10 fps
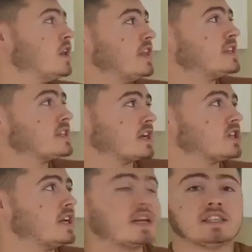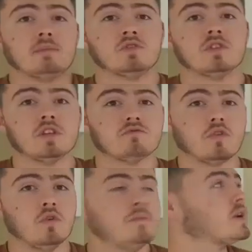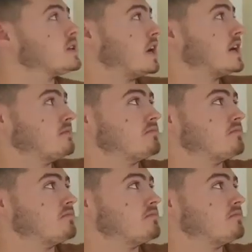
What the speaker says: This is actually an exception to this rule because I